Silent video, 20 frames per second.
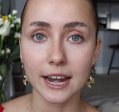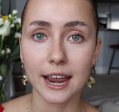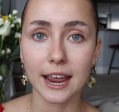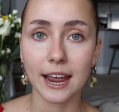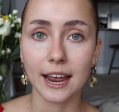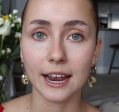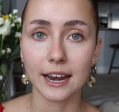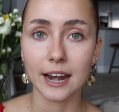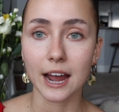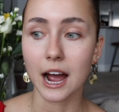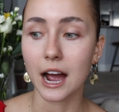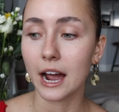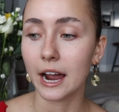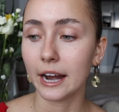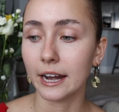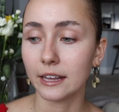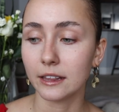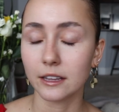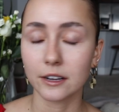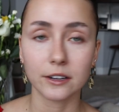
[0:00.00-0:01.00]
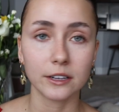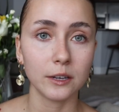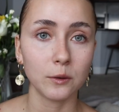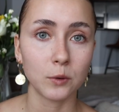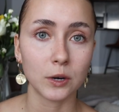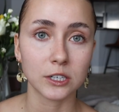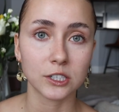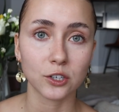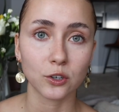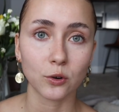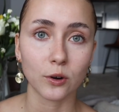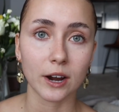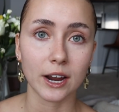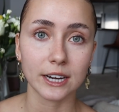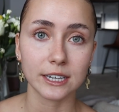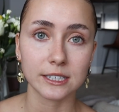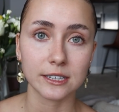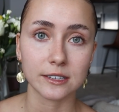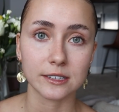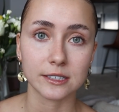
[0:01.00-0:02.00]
and I literally want to cry to